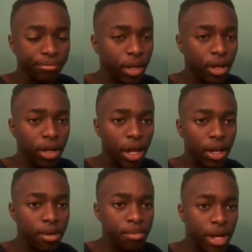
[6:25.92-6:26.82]
on a
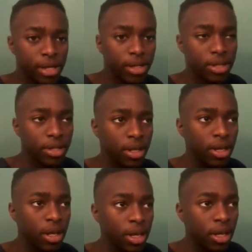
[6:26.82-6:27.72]
nightly basis.
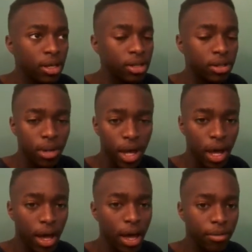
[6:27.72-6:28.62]
So yeah,
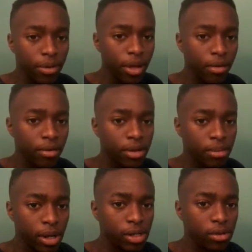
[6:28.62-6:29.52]
I have to give this
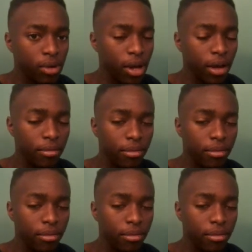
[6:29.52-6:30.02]
match 3.5.